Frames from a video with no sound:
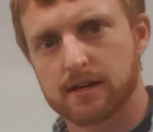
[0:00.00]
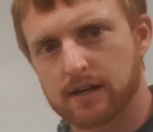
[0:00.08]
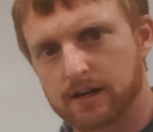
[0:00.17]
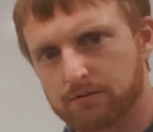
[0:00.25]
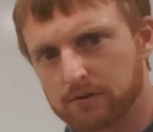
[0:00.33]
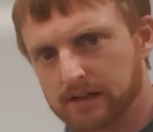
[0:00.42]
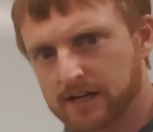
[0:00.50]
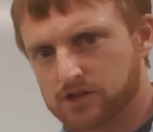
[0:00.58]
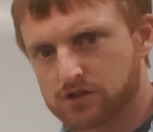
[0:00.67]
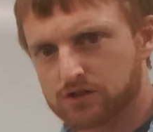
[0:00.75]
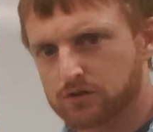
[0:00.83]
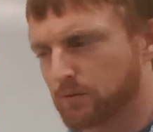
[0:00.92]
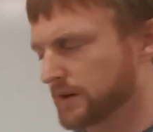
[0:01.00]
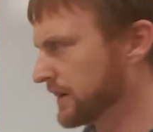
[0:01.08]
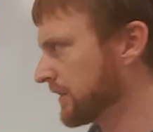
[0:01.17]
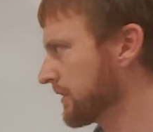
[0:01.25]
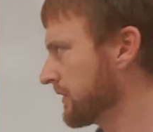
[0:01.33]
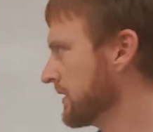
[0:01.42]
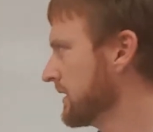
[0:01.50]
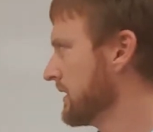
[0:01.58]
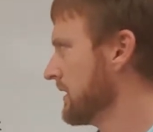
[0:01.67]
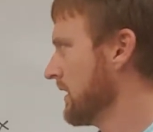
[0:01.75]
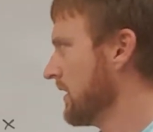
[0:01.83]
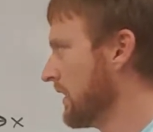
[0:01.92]
in relation to one another
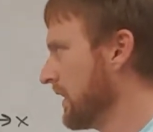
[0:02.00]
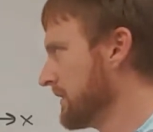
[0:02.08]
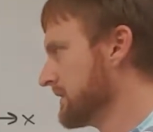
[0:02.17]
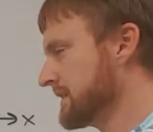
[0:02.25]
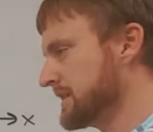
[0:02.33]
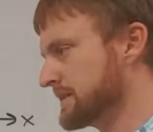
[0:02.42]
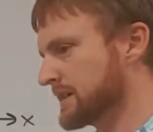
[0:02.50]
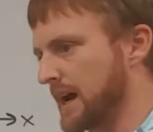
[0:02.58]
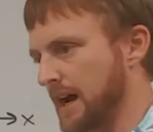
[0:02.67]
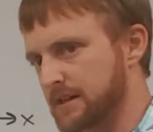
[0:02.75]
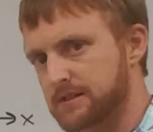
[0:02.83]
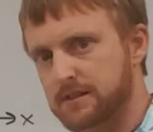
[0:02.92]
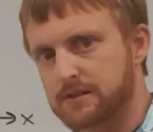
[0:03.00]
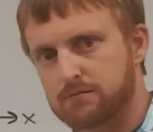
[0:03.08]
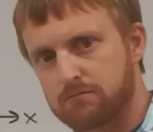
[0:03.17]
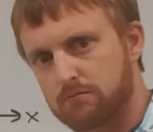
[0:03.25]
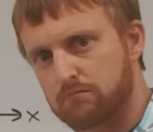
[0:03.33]
on these axes.